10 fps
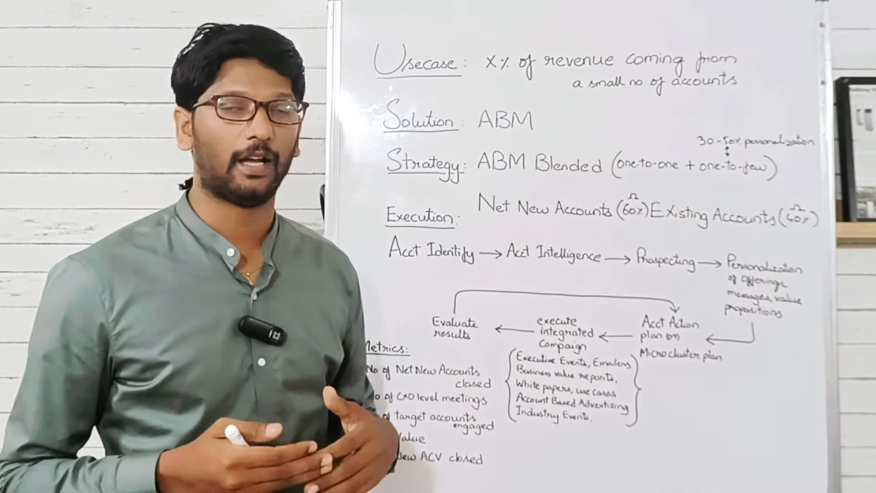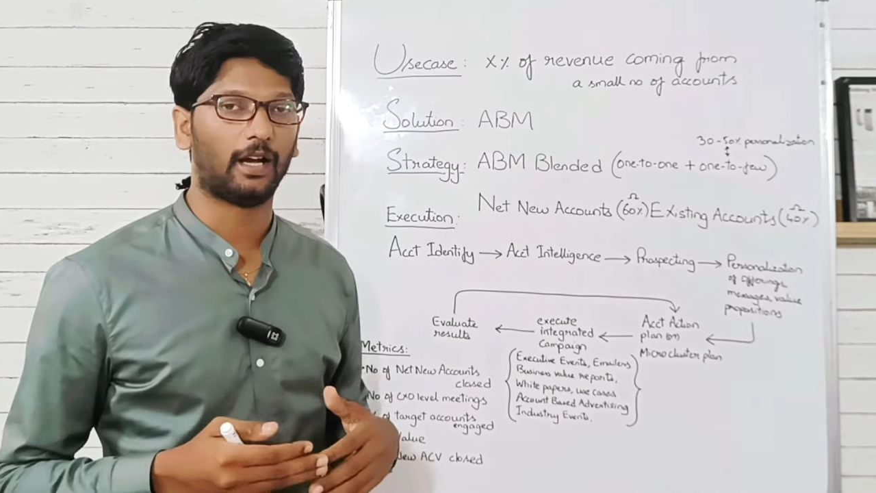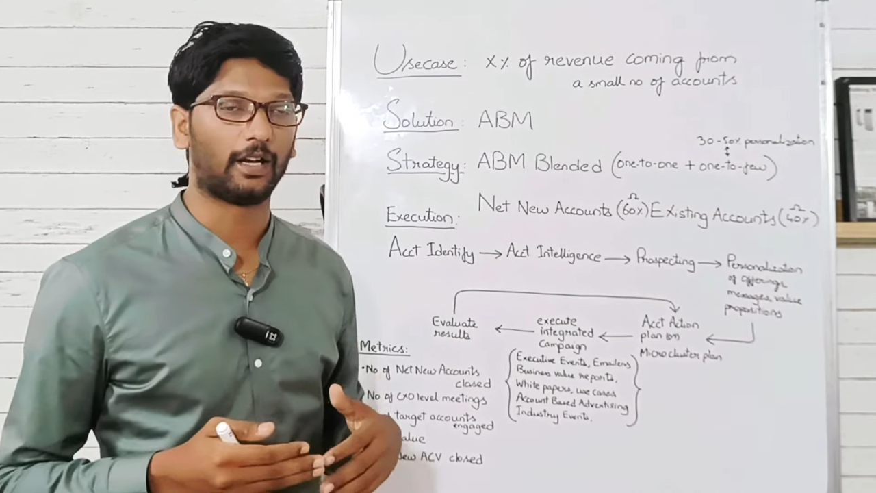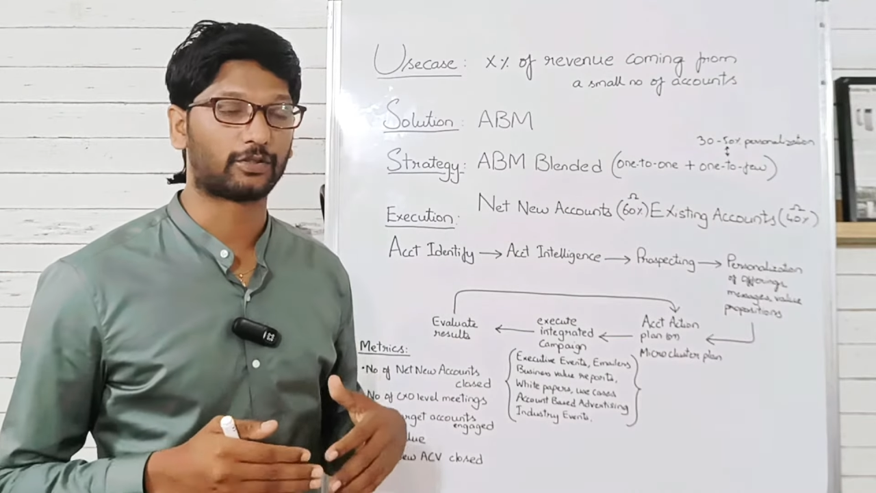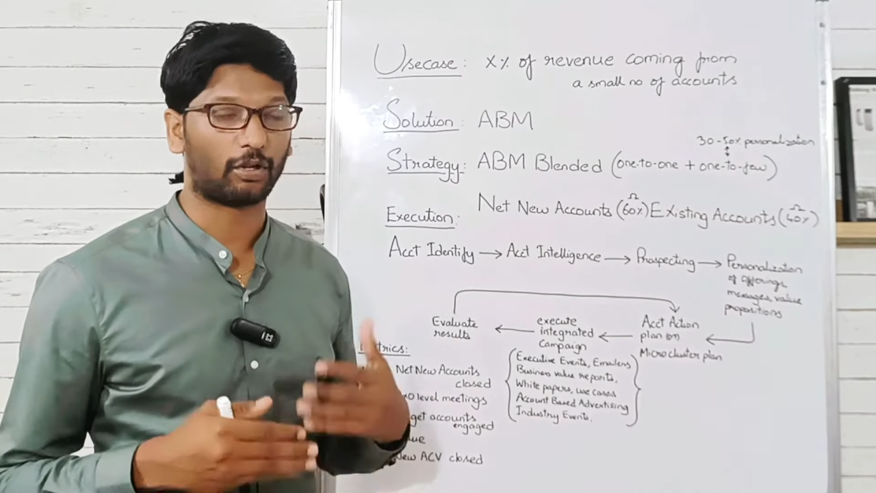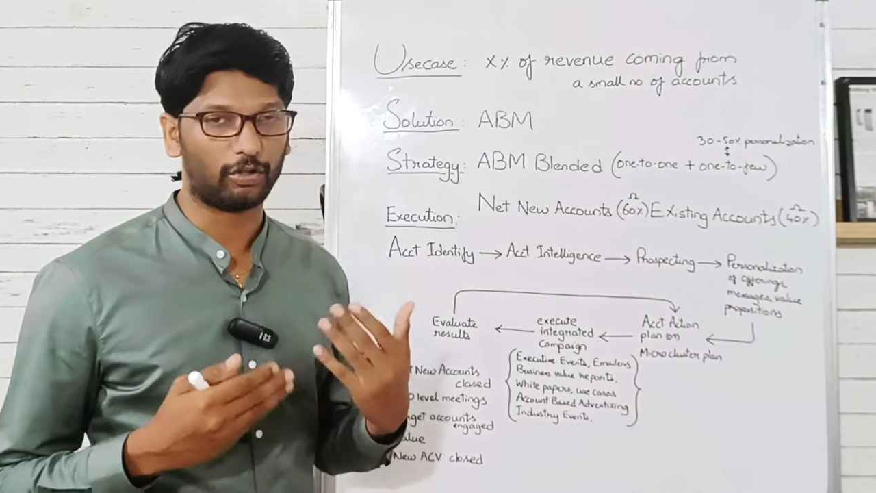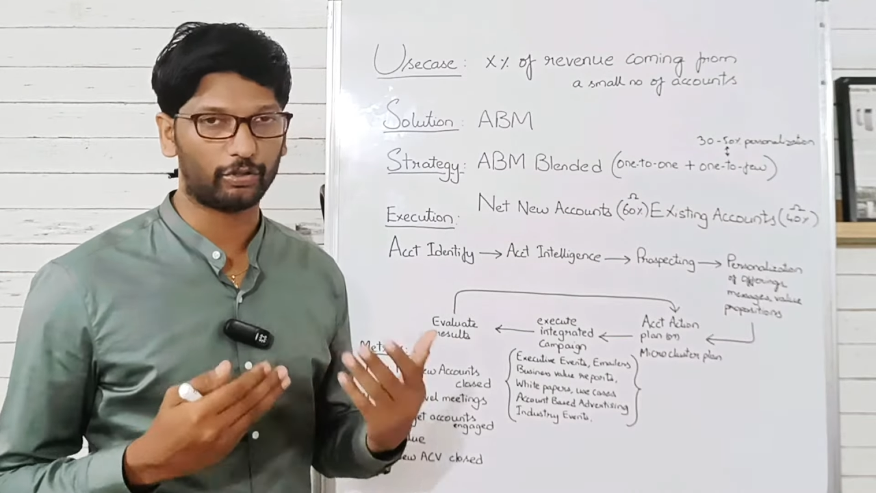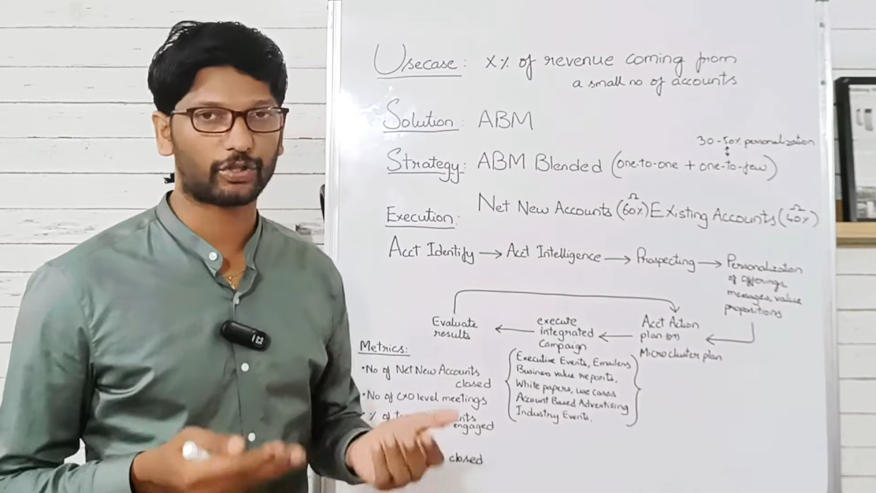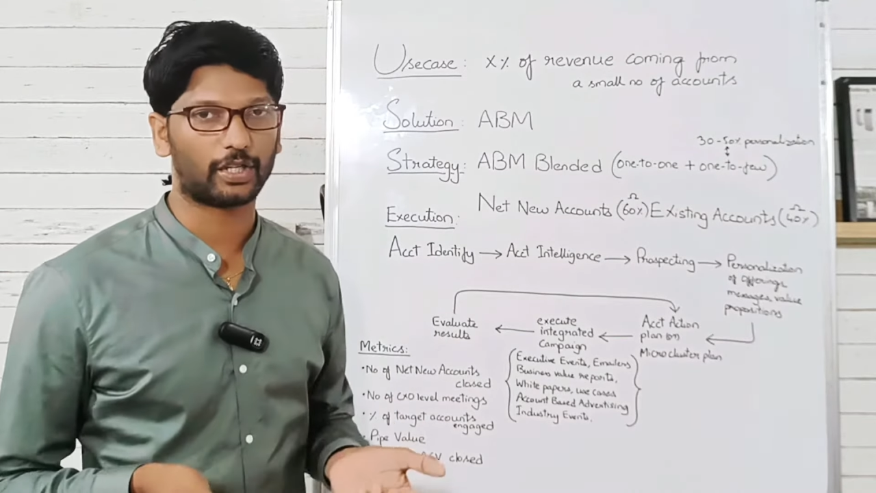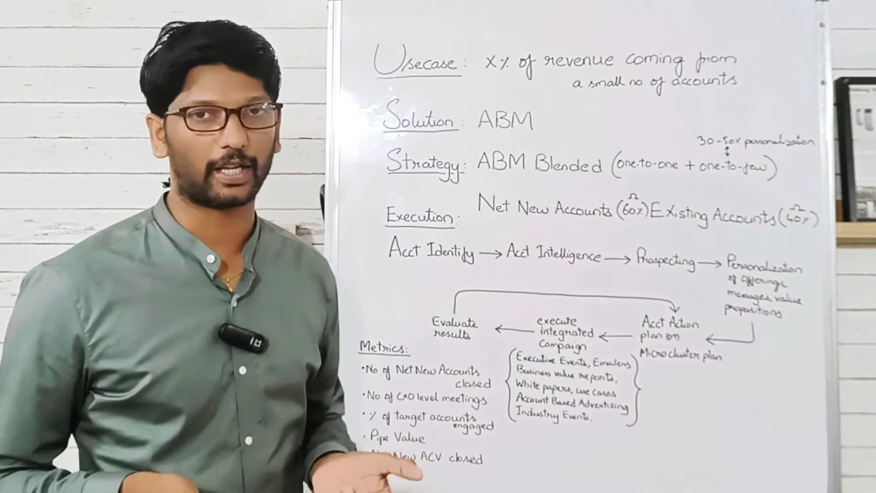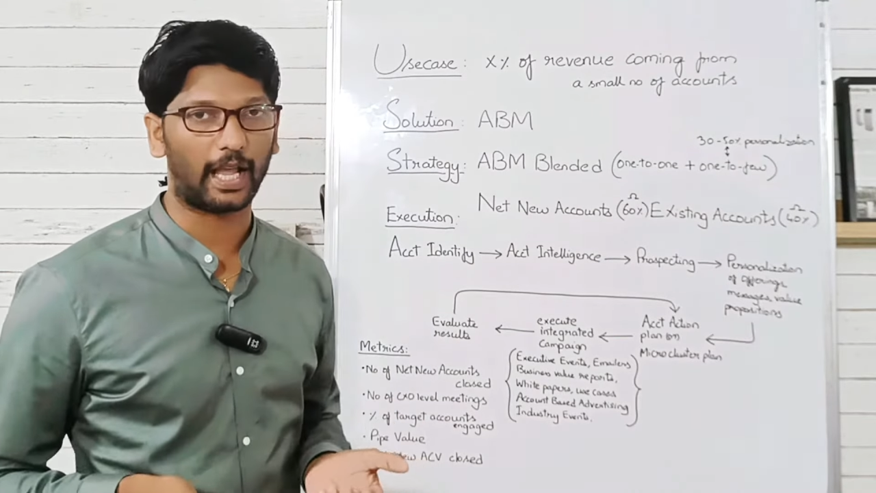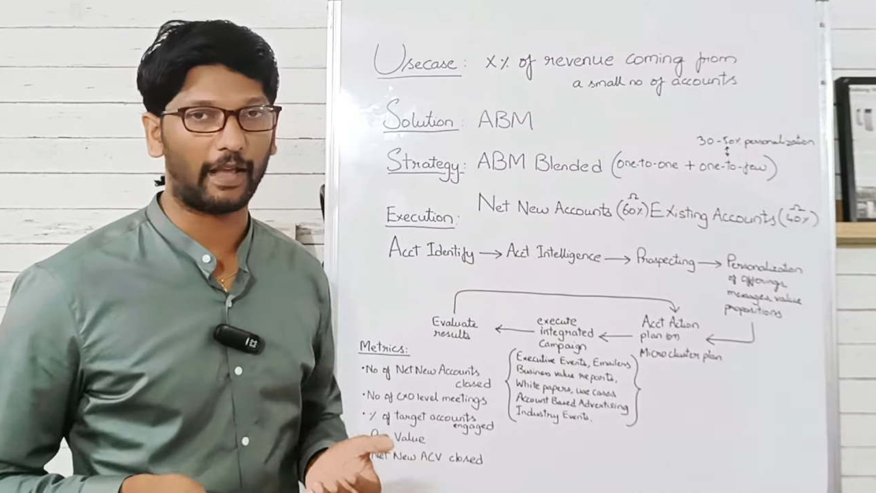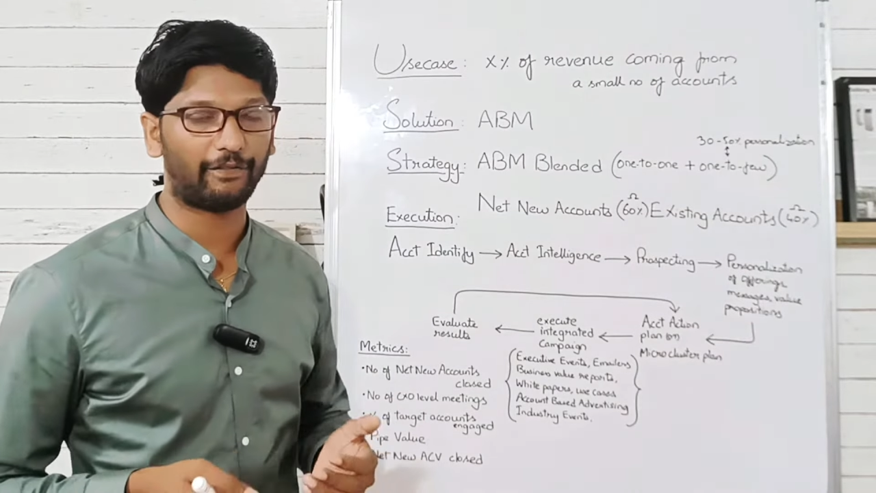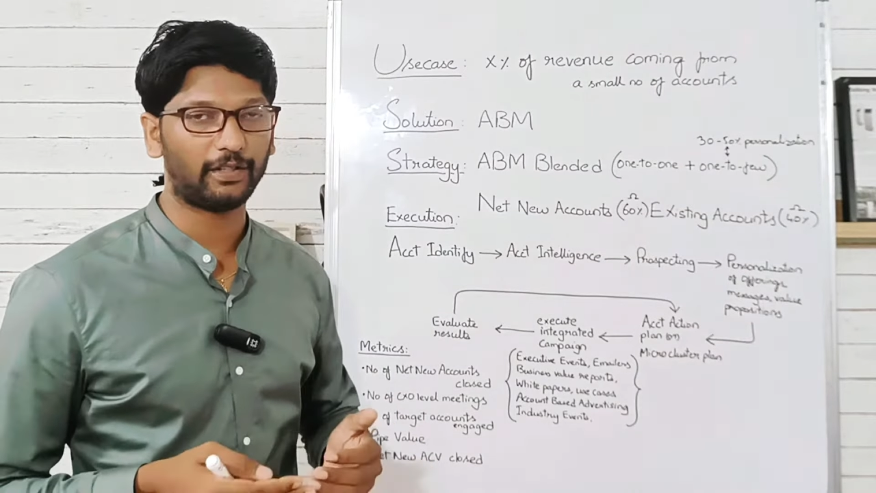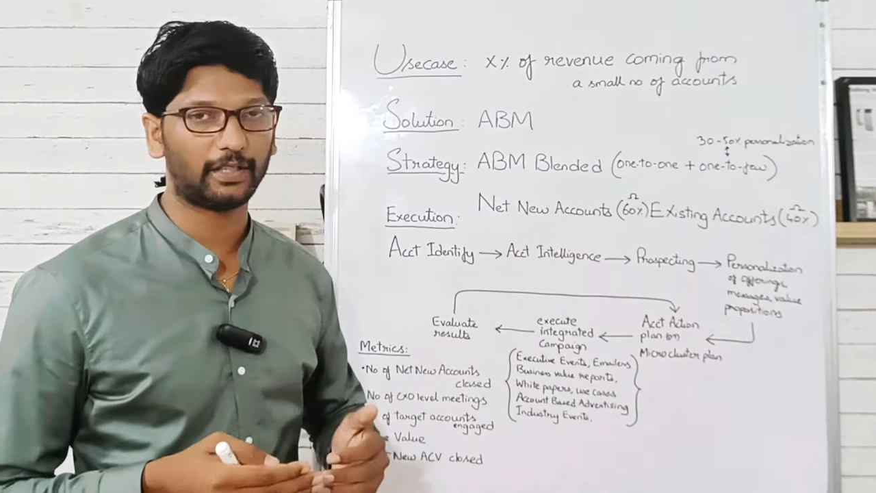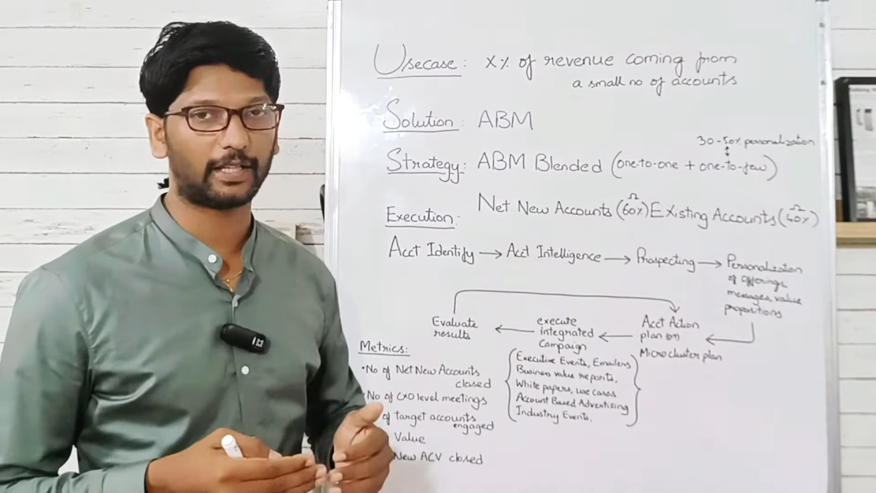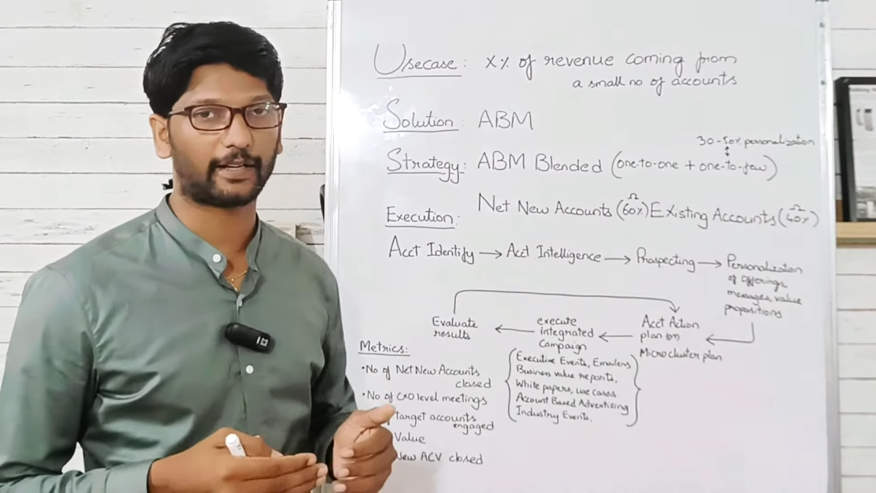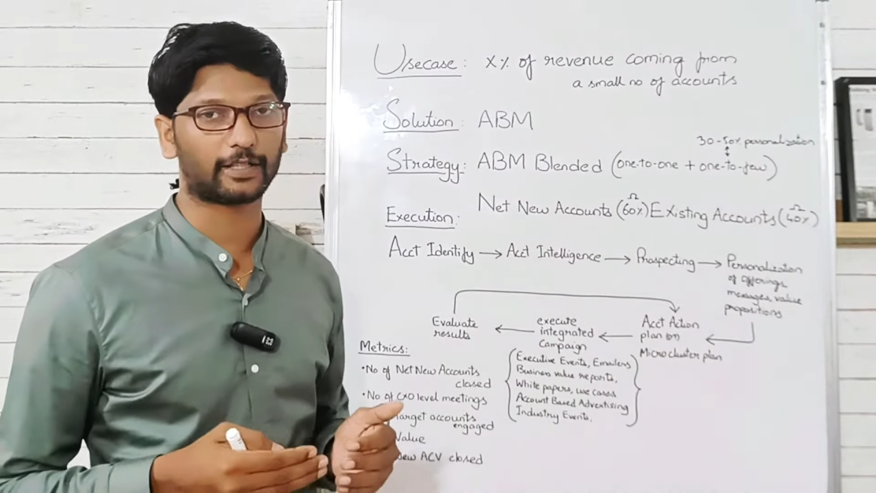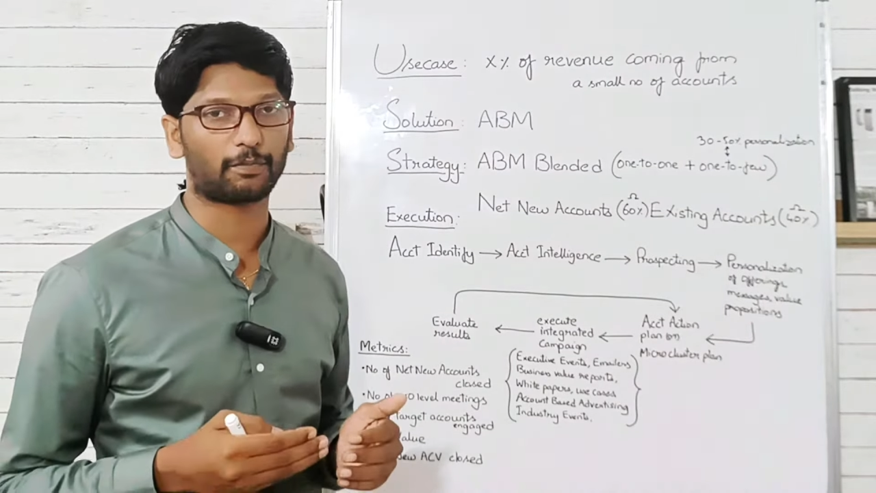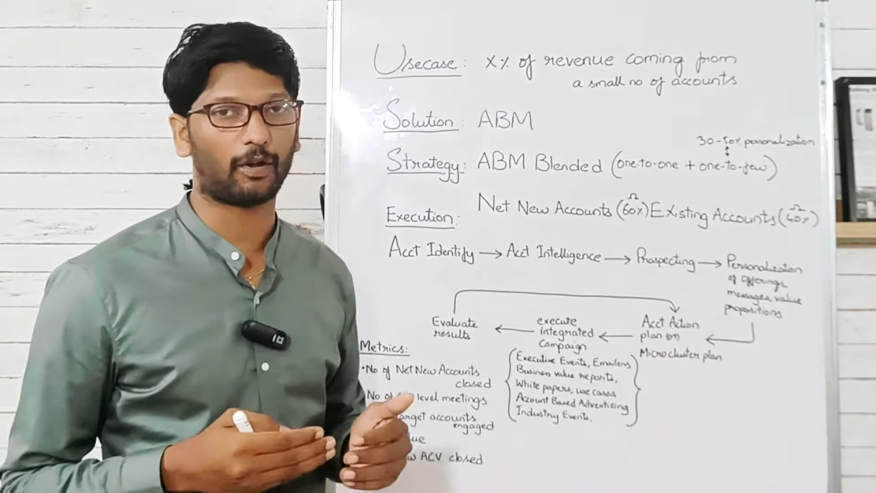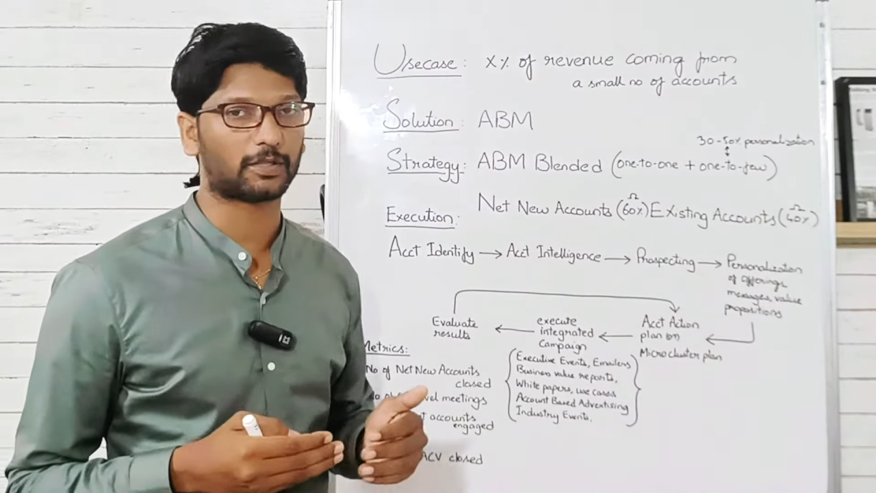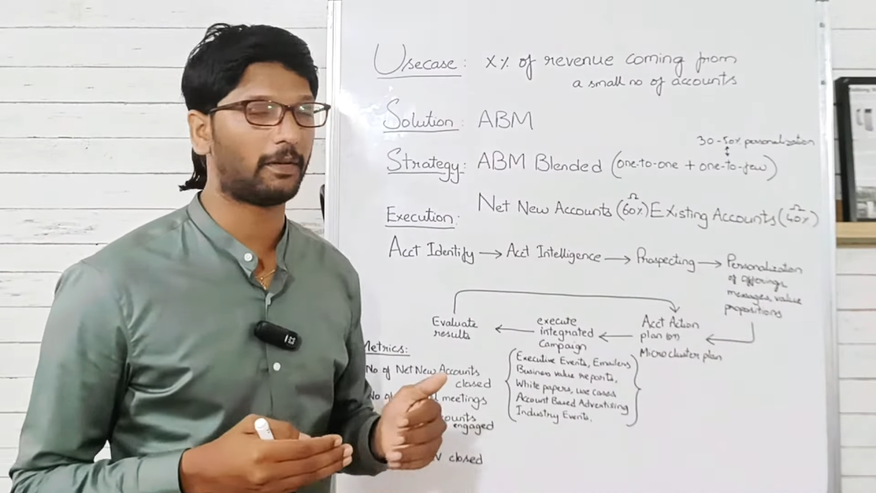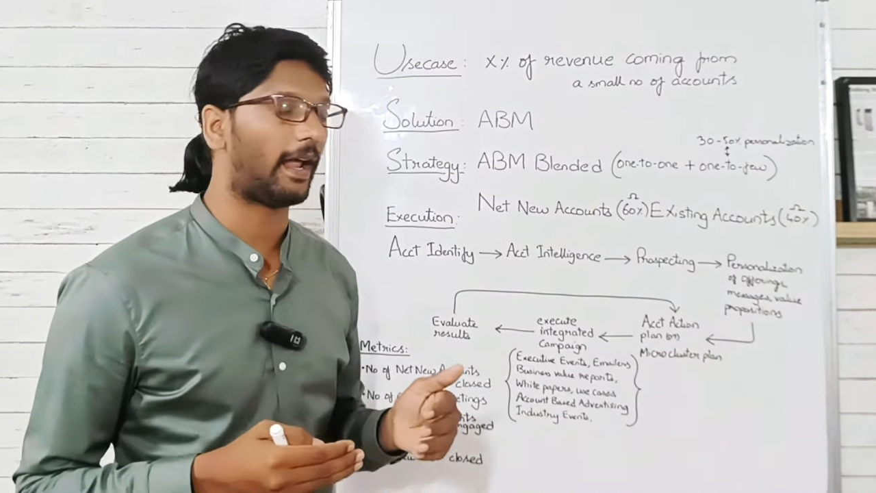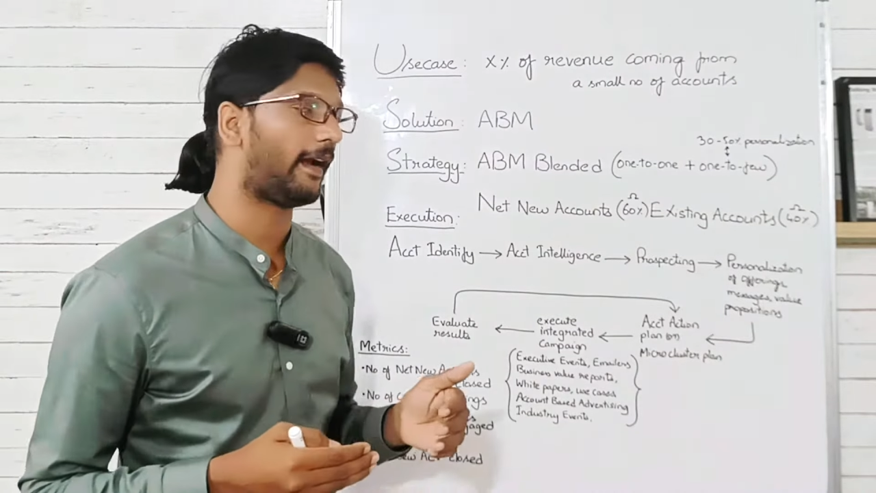solutioning, everything that is possible.